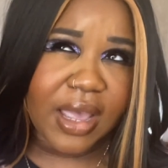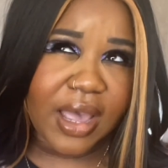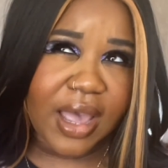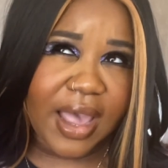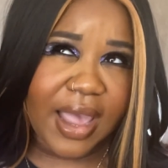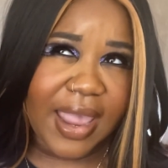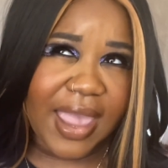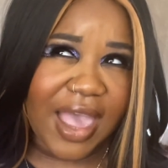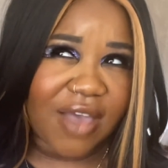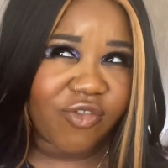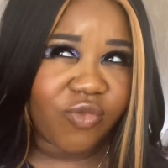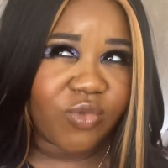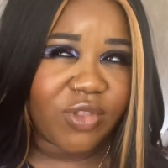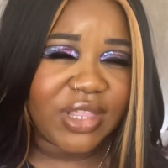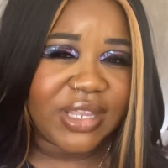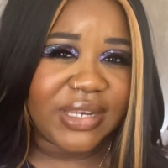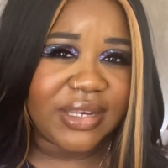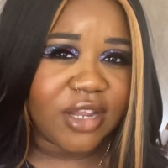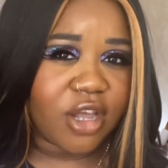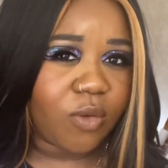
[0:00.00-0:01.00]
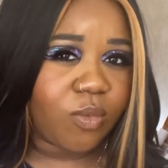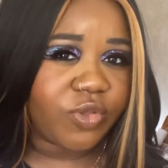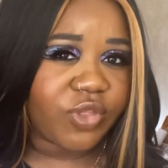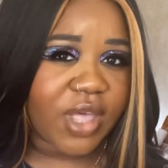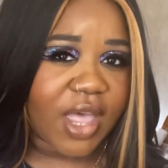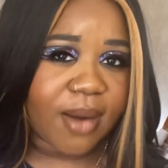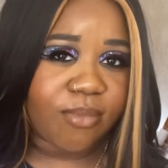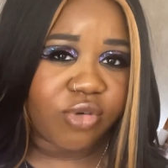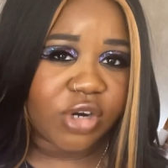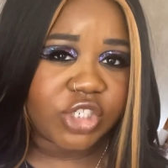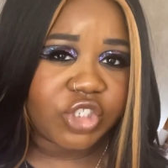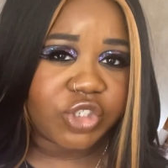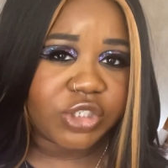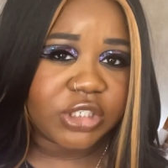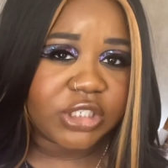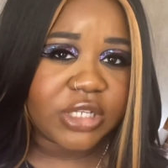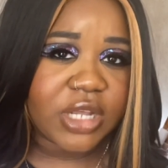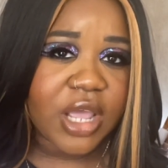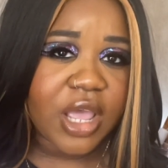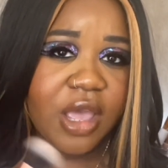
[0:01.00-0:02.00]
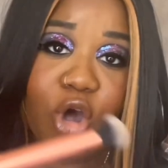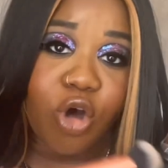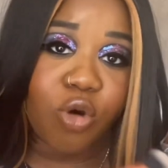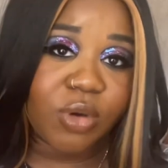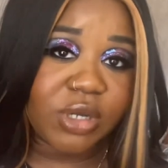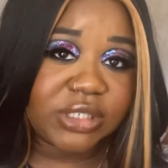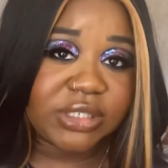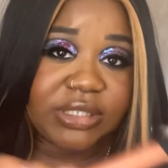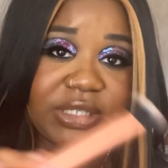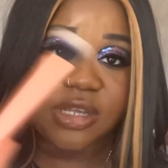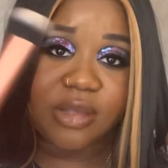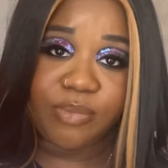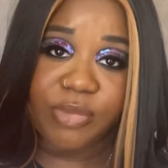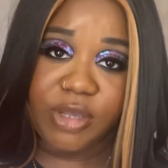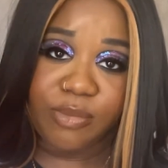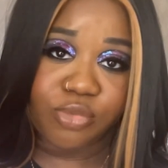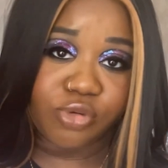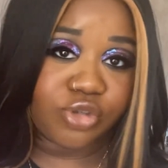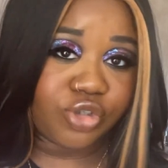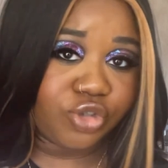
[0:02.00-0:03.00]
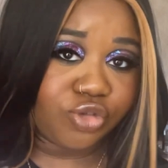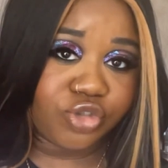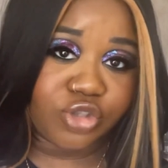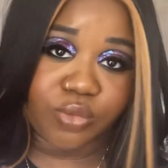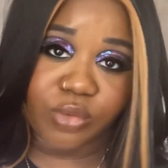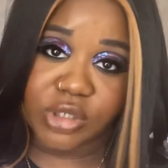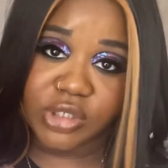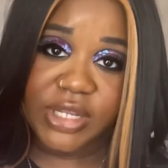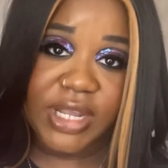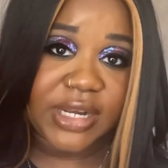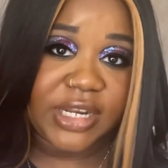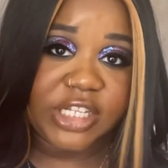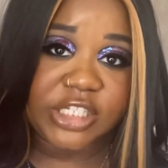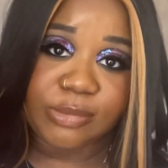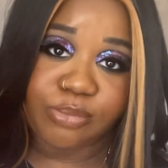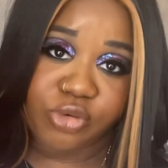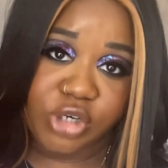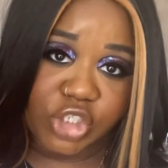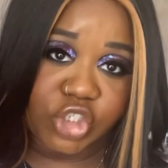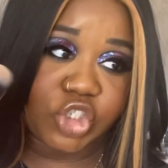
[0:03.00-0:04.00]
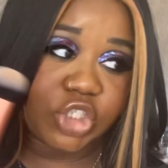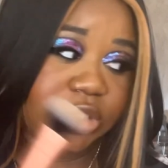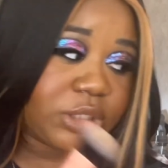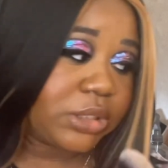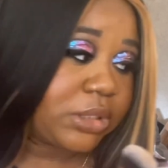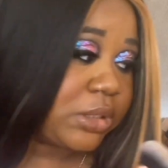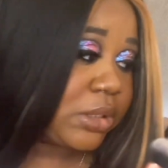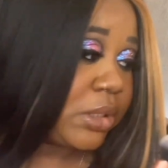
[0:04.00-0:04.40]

I haven't really dealt with the eye brushes. Always seeing people use the Real Techniques brushes.